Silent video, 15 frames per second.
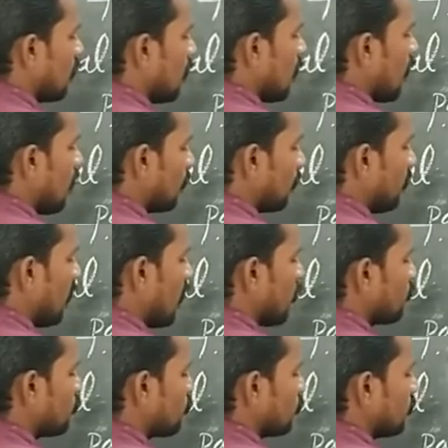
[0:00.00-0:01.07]
or p
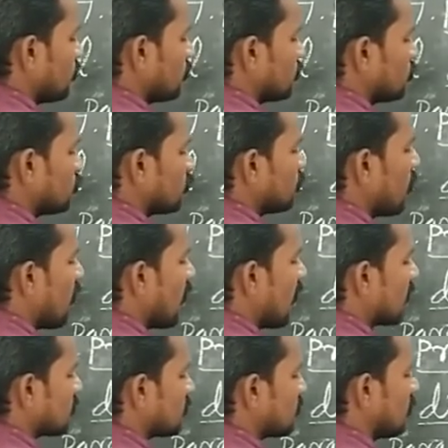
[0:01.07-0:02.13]
of small
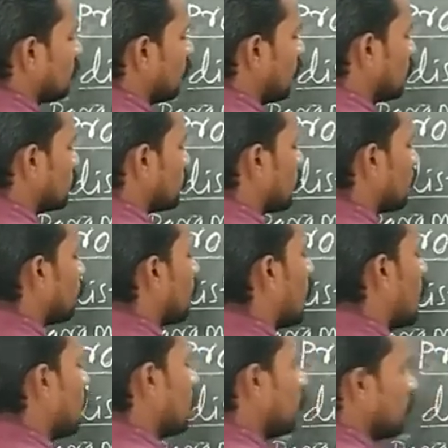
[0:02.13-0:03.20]
x equal to set of
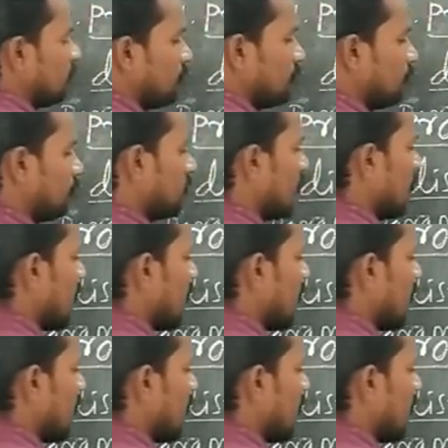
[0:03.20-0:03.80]
all